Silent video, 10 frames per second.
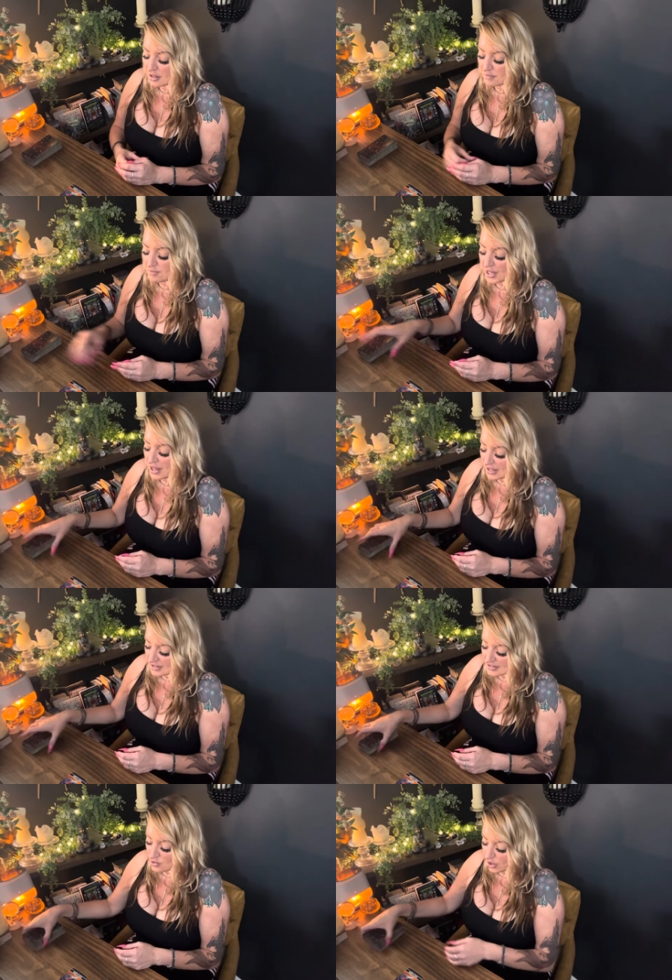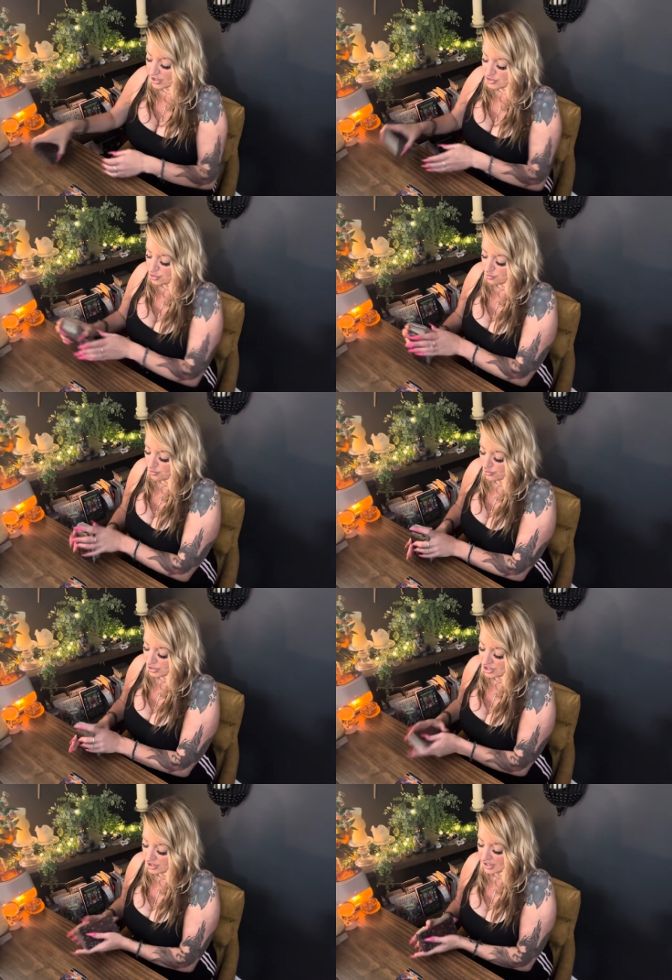but it's going to
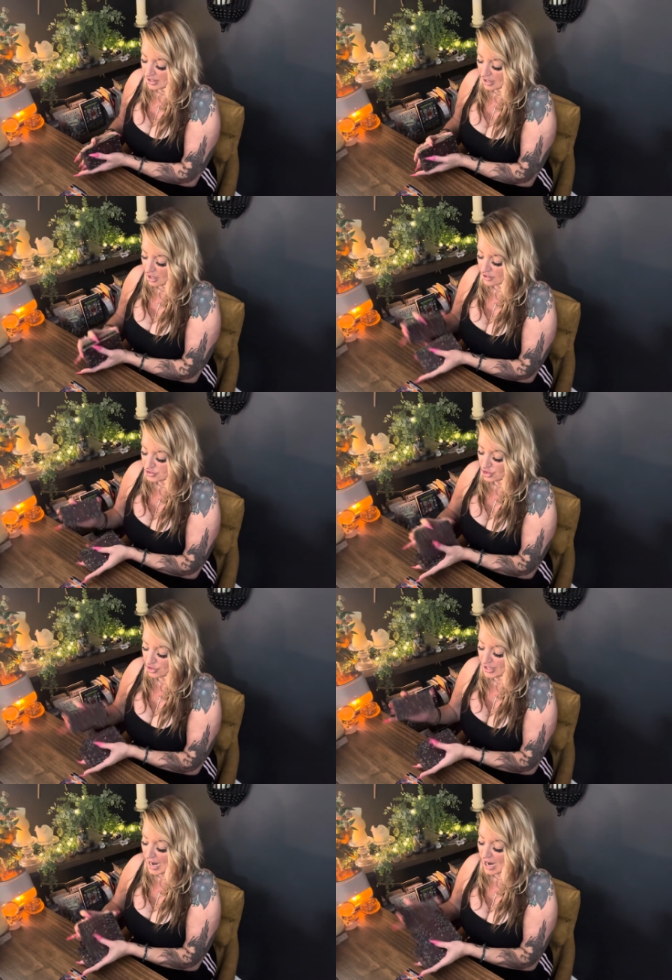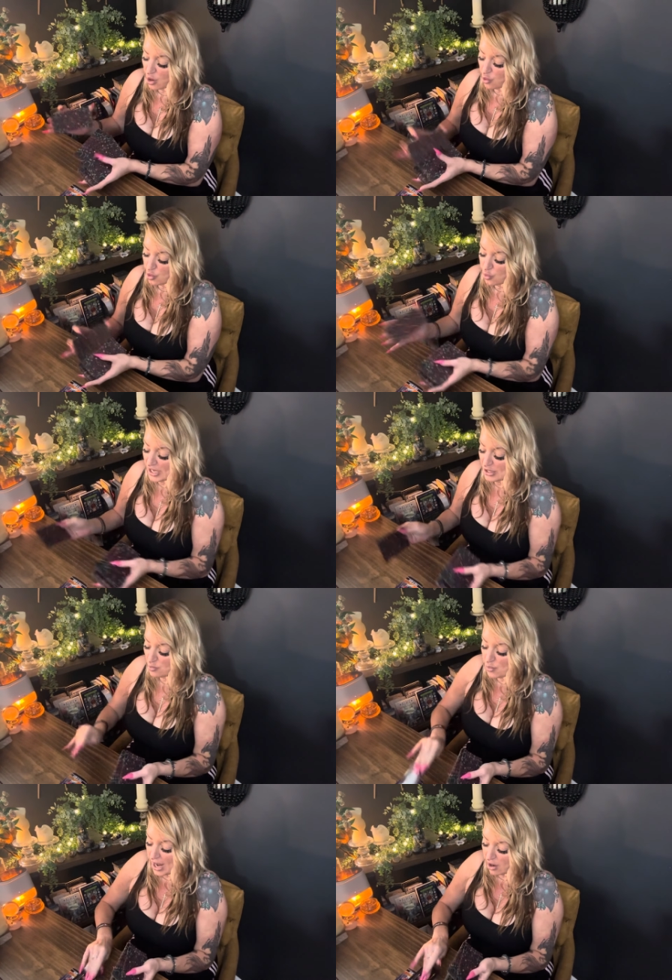really uh, turn out quite
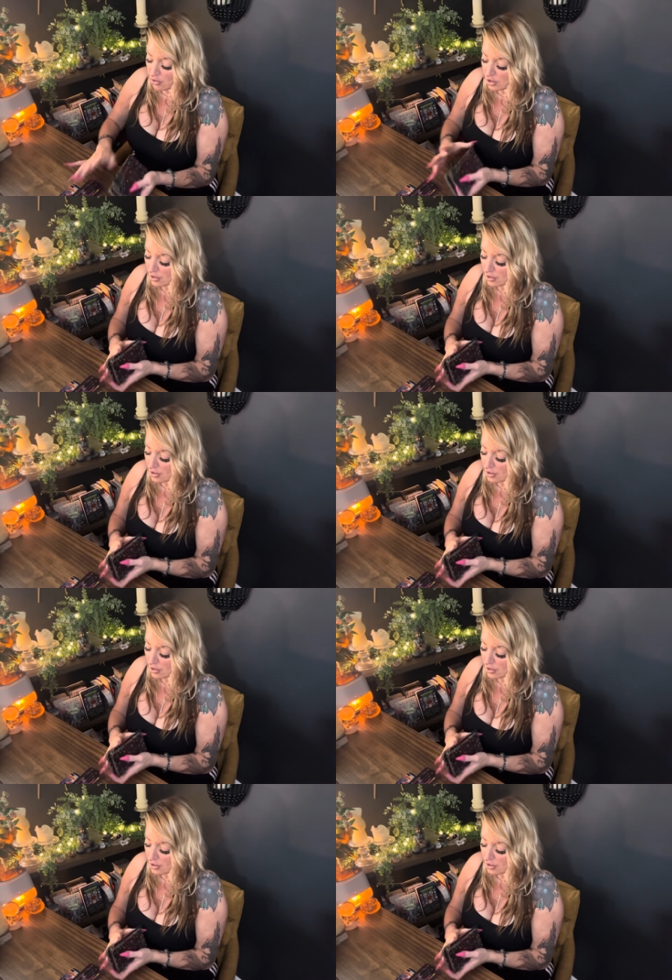well.